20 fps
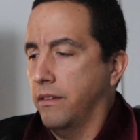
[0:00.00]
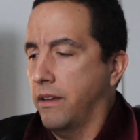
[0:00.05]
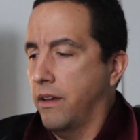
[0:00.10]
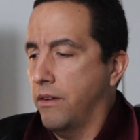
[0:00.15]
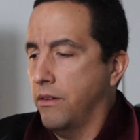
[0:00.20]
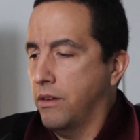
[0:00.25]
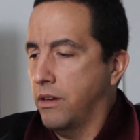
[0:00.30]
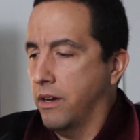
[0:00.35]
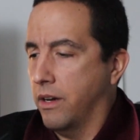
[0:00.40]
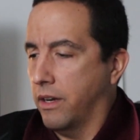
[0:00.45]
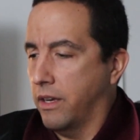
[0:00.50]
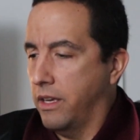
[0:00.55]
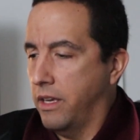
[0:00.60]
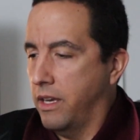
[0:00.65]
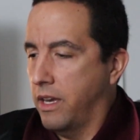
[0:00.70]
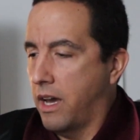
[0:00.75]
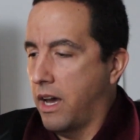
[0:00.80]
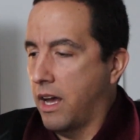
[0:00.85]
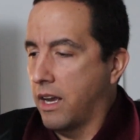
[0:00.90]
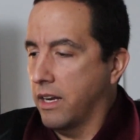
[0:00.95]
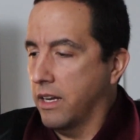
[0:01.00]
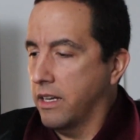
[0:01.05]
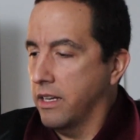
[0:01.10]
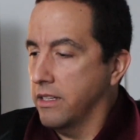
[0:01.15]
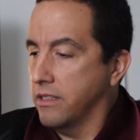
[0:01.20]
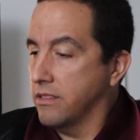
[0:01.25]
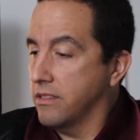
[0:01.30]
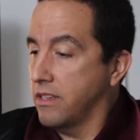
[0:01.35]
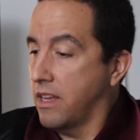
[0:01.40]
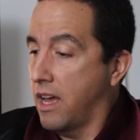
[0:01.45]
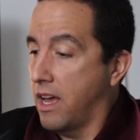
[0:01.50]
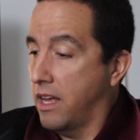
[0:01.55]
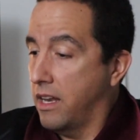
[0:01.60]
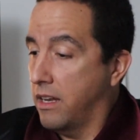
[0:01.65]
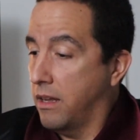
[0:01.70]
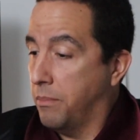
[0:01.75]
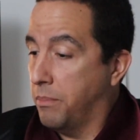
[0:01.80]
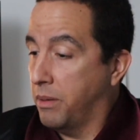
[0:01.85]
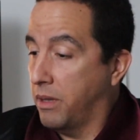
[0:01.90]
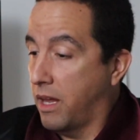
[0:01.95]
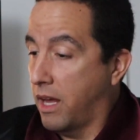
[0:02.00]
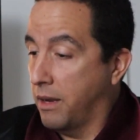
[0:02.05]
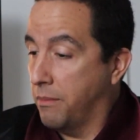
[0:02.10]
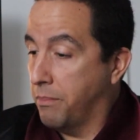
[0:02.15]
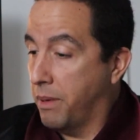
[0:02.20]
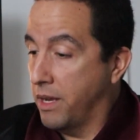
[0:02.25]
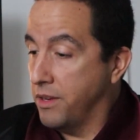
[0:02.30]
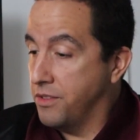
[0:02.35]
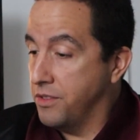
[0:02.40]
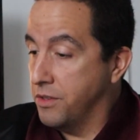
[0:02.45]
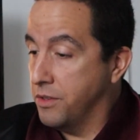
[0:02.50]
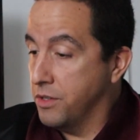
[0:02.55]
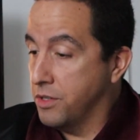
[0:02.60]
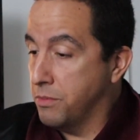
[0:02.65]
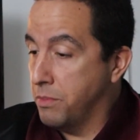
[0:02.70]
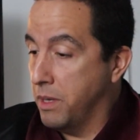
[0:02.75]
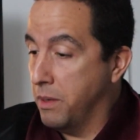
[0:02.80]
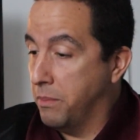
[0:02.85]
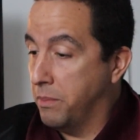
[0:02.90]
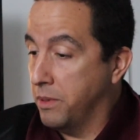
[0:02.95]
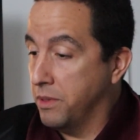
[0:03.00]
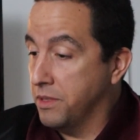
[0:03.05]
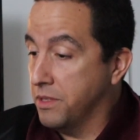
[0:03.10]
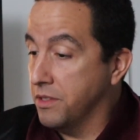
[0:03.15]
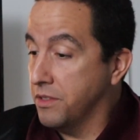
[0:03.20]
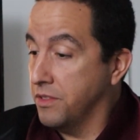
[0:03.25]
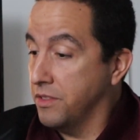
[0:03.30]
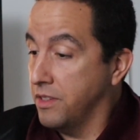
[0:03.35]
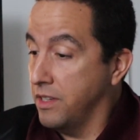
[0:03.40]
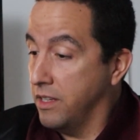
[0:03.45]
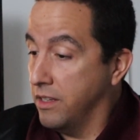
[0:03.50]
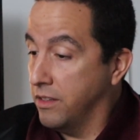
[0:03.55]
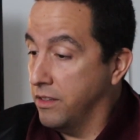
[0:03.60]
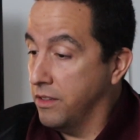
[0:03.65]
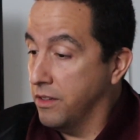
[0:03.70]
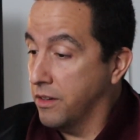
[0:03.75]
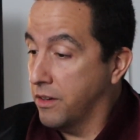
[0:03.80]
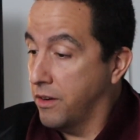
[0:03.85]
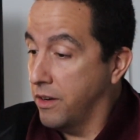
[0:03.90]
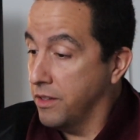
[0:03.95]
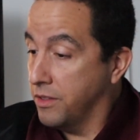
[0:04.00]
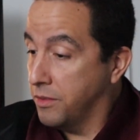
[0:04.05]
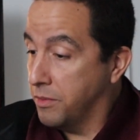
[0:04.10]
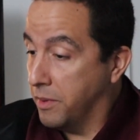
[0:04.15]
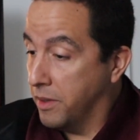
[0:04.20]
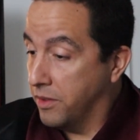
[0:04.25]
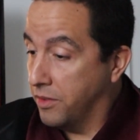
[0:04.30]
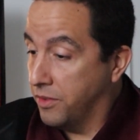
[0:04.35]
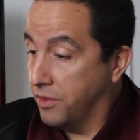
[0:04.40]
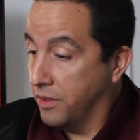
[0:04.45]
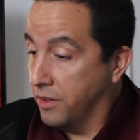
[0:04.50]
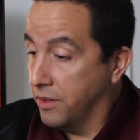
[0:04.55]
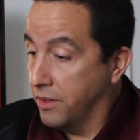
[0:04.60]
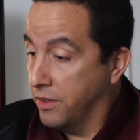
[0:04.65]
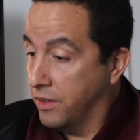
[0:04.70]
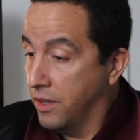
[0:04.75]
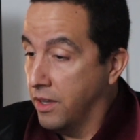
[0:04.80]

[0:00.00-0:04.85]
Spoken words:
No, Cookie, Hanukkah is not a plot by Jewish people to steal your Christmas.